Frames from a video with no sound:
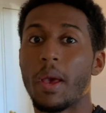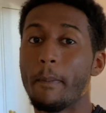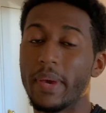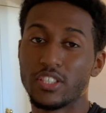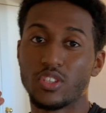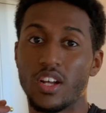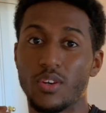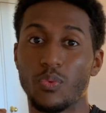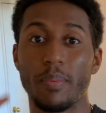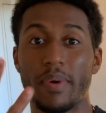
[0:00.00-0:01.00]
based
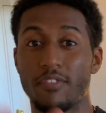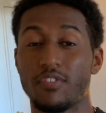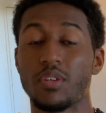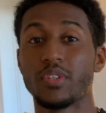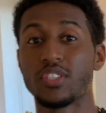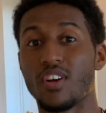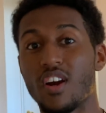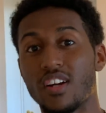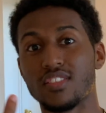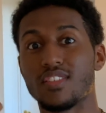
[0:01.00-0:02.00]
on what my viewers
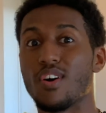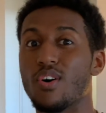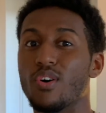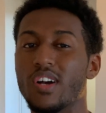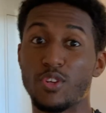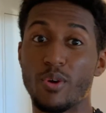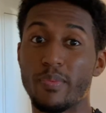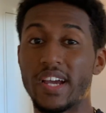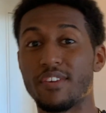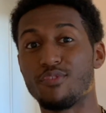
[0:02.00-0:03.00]
are. So if you don't
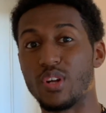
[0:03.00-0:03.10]
mind, if you